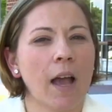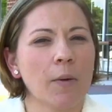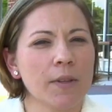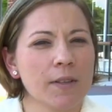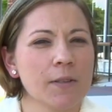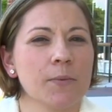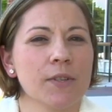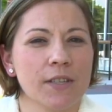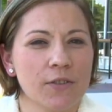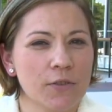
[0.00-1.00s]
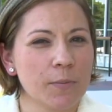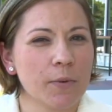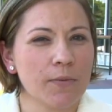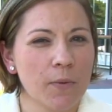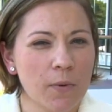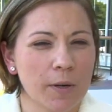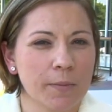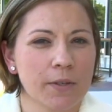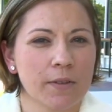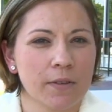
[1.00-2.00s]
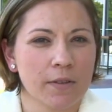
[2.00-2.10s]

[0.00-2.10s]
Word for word: How are these procedures performed?